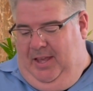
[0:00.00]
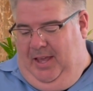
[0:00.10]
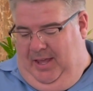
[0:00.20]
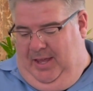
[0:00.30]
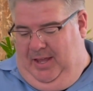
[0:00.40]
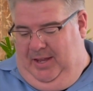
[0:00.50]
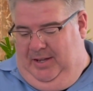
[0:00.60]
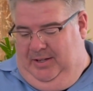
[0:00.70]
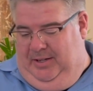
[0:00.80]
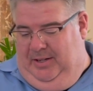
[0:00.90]

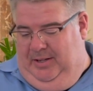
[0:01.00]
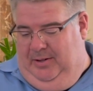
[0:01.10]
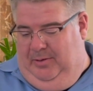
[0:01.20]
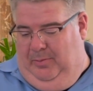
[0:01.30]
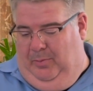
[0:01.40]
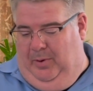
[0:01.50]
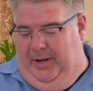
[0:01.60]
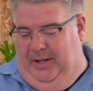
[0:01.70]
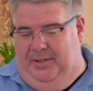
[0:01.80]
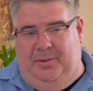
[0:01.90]
And
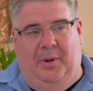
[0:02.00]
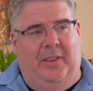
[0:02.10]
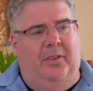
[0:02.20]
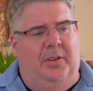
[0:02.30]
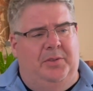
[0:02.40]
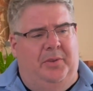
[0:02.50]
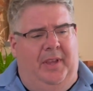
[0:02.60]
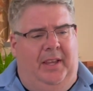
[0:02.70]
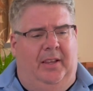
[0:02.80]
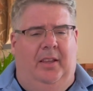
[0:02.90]
what else? I want to also
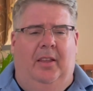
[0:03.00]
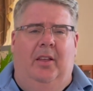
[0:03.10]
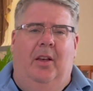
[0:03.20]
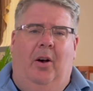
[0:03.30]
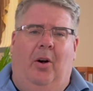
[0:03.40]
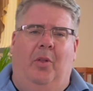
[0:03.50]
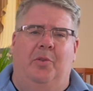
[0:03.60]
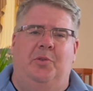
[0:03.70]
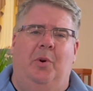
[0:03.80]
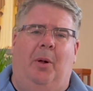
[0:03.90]
thank all
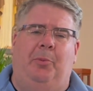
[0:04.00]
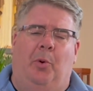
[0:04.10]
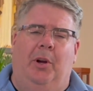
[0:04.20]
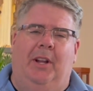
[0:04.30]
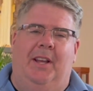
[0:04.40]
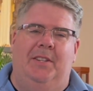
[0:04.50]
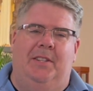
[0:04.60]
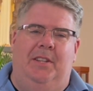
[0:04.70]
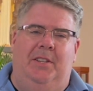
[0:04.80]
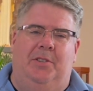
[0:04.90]
those who helped organize
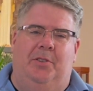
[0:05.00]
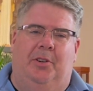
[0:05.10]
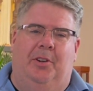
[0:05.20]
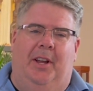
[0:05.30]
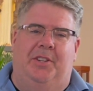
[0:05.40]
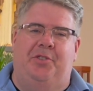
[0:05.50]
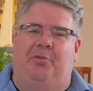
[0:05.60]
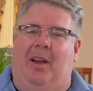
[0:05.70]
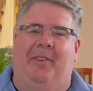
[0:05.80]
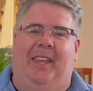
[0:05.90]
the Easter
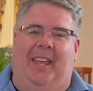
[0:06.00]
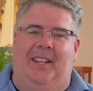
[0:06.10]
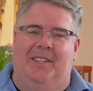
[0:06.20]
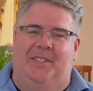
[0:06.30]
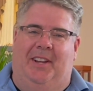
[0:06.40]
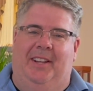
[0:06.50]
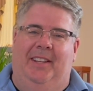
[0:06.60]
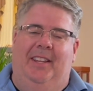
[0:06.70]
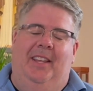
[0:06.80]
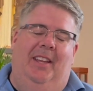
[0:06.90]
extravaganza.
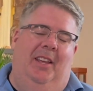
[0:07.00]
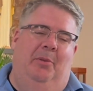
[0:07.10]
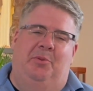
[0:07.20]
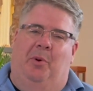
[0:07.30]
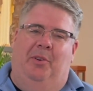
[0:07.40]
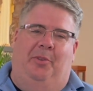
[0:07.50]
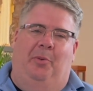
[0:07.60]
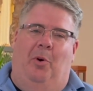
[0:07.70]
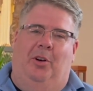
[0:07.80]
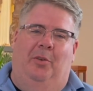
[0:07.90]
It was wonderful
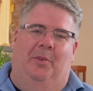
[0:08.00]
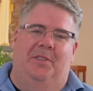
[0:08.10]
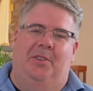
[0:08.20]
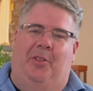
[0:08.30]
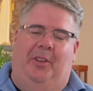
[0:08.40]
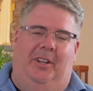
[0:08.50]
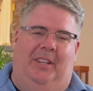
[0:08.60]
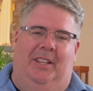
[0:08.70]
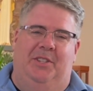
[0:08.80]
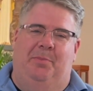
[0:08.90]
to walk over and see all the little
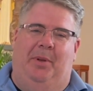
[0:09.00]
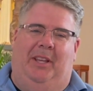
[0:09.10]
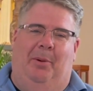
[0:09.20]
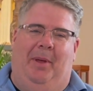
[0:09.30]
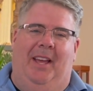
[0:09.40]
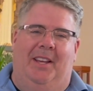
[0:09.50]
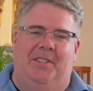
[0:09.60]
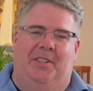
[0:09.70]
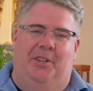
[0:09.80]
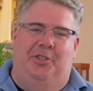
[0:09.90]
kids picking up
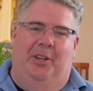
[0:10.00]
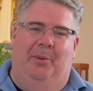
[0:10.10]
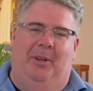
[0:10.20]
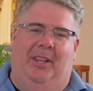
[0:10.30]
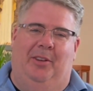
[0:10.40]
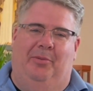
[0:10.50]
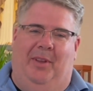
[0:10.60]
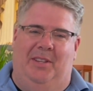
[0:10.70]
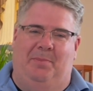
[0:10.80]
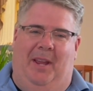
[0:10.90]
eggs in the gym and getting their
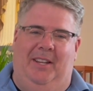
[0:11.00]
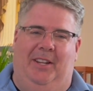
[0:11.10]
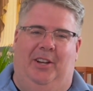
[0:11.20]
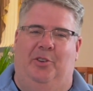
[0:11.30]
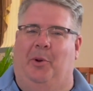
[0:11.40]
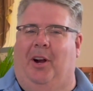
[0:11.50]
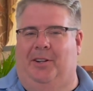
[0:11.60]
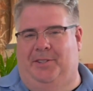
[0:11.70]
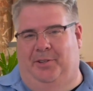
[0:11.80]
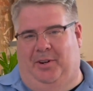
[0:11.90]
face painted and doing
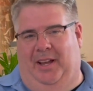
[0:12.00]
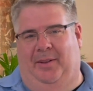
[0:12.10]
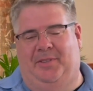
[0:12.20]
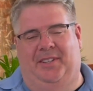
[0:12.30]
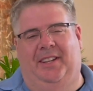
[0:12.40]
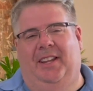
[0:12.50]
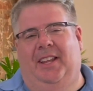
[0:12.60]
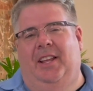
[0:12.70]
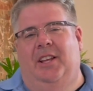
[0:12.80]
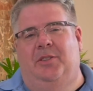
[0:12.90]
arts and crafts. And
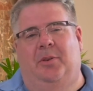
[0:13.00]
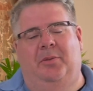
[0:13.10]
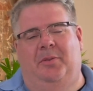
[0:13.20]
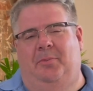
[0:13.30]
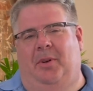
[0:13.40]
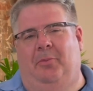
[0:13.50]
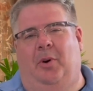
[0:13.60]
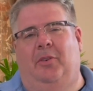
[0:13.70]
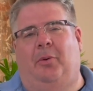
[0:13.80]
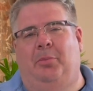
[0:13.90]
so a
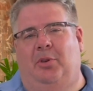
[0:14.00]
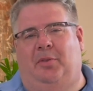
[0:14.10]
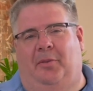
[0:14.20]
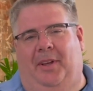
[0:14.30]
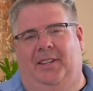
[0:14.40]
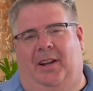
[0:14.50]
wonderful, beautiful event.